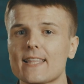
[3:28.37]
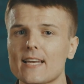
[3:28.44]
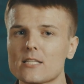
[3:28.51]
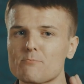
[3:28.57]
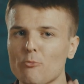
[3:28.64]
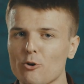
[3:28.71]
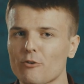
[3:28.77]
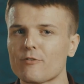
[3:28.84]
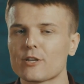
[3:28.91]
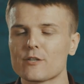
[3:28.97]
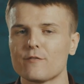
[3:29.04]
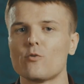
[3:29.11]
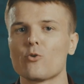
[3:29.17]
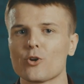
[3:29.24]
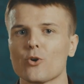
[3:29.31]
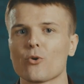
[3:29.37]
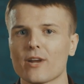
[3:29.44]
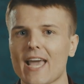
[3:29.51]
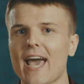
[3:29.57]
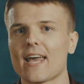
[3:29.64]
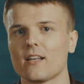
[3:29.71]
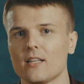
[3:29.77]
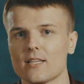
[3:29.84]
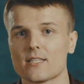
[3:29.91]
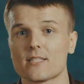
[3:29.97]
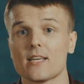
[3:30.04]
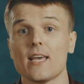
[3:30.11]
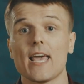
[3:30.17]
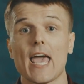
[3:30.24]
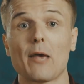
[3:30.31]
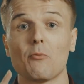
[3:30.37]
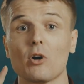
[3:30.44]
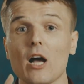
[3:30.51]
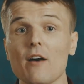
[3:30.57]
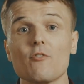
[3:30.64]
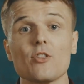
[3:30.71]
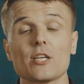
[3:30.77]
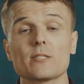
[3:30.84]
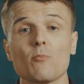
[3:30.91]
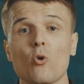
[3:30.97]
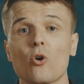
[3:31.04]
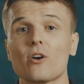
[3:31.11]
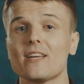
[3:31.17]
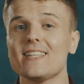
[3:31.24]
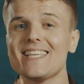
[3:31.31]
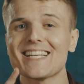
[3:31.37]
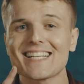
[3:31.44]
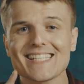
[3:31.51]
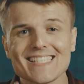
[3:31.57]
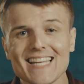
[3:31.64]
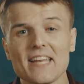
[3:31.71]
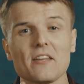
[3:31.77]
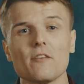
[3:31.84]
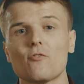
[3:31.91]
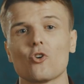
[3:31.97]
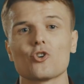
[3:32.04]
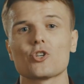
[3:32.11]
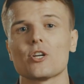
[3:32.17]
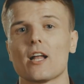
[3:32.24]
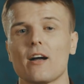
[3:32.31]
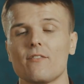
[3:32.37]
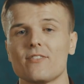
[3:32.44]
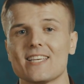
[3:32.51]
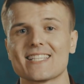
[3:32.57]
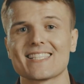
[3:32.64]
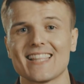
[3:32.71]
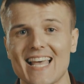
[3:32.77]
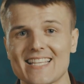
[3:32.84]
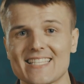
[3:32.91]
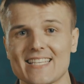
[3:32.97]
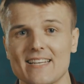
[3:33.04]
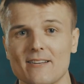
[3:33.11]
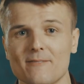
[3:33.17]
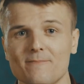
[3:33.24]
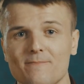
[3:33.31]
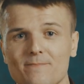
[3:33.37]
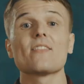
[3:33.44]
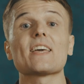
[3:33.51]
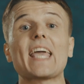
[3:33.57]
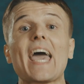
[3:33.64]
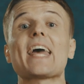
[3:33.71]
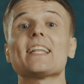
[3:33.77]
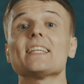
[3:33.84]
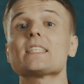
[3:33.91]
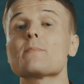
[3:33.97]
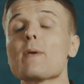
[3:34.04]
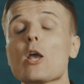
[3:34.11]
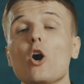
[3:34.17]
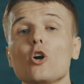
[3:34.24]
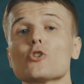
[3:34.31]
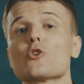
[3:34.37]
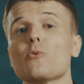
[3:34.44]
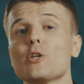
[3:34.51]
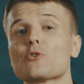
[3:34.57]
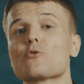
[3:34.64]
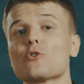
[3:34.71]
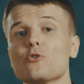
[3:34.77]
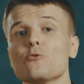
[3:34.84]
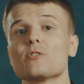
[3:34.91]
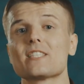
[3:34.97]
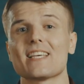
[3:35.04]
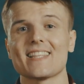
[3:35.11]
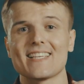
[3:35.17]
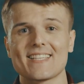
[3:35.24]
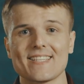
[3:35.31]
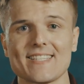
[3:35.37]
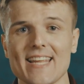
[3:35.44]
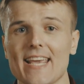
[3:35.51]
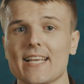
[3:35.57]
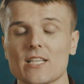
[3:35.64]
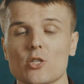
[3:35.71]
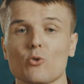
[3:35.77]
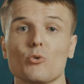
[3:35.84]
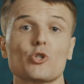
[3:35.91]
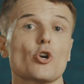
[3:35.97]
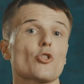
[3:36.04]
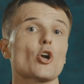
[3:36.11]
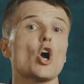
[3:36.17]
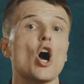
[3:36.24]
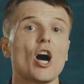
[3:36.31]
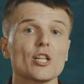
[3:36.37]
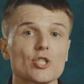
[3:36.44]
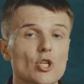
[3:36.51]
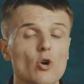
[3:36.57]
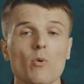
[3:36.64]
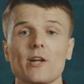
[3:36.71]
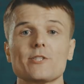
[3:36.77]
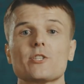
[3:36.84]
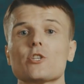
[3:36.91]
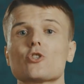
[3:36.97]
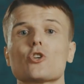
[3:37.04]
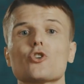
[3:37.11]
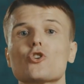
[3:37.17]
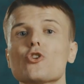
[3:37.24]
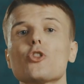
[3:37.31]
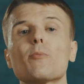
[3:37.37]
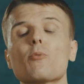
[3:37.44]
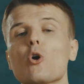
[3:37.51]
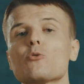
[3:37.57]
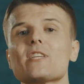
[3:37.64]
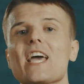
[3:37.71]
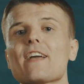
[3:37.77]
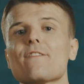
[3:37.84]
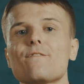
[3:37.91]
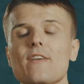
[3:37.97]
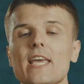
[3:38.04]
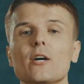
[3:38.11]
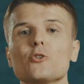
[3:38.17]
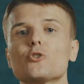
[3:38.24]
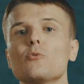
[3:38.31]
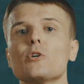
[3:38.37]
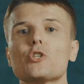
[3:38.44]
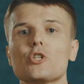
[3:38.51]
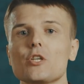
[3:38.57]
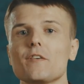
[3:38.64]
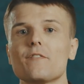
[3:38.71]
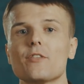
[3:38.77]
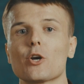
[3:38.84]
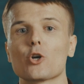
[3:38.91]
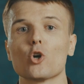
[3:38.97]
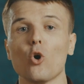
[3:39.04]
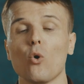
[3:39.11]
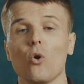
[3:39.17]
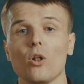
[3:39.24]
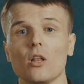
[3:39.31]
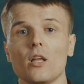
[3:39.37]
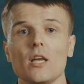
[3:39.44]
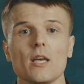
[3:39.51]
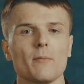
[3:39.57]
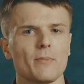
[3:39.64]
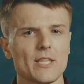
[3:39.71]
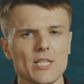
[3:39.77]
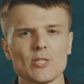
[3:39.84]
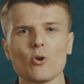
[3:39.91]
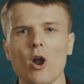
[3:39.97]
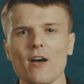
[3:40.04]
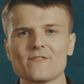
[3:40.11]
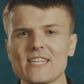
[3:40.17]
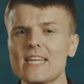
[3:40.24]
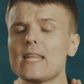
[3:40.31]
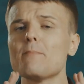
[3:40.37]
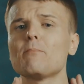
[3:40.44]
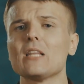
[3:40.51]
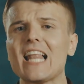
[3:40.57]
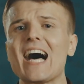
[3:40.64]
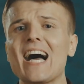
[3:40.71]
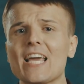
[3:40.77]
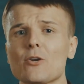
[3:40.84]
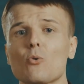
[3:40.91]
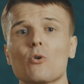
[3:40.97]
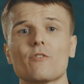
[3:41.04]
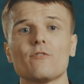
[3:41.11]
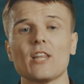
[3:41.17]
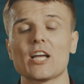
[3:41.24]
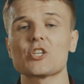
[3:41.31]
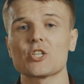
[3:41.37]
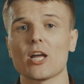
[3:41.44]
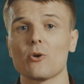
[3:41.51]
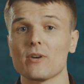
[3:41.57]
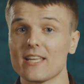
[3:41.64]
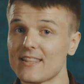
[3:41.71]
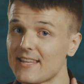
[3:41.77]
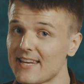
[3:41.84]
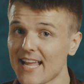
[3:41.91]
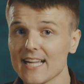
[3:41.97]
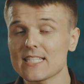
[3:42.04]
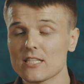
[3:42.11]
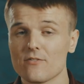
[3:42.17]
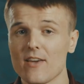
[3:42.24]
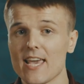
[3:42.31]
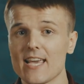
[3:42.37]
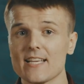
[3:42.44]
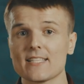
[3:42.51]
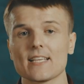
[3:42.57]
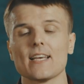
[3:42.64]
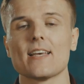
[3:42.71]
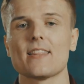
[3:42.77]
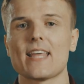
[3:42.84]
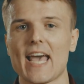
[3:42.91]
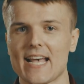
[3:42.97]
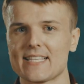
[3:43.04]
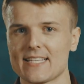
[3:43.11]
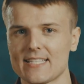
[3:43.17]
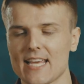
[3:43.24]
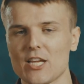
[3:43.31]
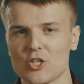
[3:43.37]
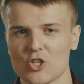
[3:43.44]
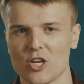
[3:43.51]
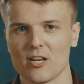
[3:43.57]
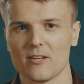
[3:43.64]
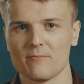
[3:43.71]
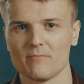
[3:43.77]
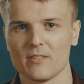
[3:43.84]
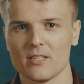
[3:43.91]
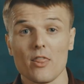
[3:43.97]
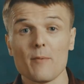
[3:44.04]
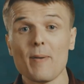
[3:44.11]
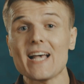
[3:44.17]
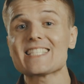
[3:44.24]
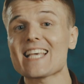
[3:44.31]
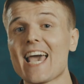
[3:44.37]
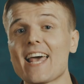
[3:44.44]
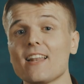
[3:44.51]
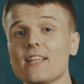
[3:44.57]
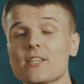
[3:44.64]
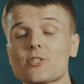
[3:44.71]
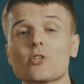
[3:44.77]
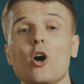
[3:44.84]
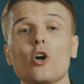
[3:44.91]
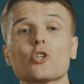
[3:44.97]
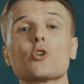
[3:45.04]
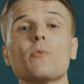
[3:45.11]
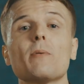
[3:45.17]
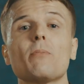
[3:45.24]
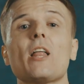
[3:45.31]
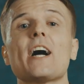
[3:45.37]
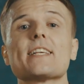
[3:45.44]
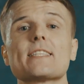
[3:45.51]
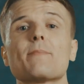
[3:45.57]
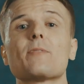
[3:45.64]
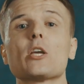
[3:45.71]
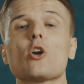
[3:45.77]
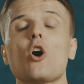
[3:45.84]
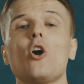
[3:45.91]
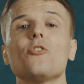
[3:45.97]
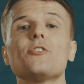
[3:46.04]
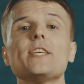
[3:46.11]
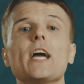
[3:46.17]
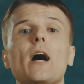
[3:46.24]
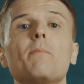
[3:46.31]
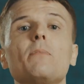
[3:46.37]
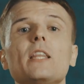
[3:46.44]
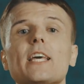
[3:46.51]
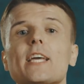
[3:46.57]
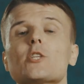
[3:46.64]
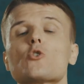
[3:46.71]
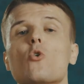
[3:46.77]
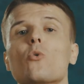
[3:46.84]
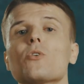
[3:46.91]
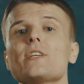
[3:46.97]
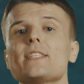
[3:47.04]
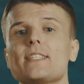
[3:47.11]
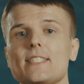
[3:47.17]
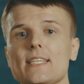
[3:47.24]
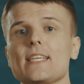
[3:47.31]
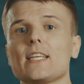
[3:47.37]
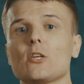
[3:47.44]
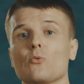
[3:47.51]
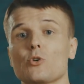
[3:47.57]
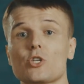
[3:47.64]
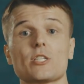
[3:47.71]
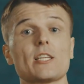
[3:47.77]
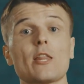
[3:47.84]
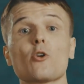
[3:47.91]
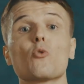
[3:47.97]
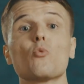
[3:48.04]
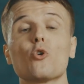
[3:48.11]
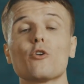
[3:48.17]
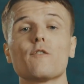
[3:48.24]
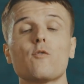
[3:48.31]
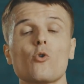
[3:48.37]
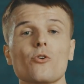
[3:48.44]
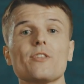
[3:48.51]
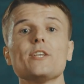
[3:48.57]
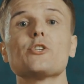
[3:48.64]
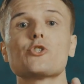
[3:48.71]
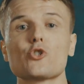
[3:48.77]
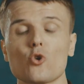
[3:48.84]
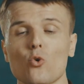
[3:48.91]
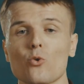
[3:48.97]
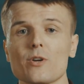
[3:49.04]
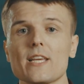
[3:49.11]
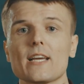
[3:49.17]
that is perfect for your catalyst. And we'll cover this more in the extended version of this lesson. The catalyst may also introduce the stakes, which are the consequences should the protag fail to achieve their goal. But these are often implied or fleshed out in the next phase, the hesitation. The best catalysts also imply something called the obligatory scene, which is another word for the story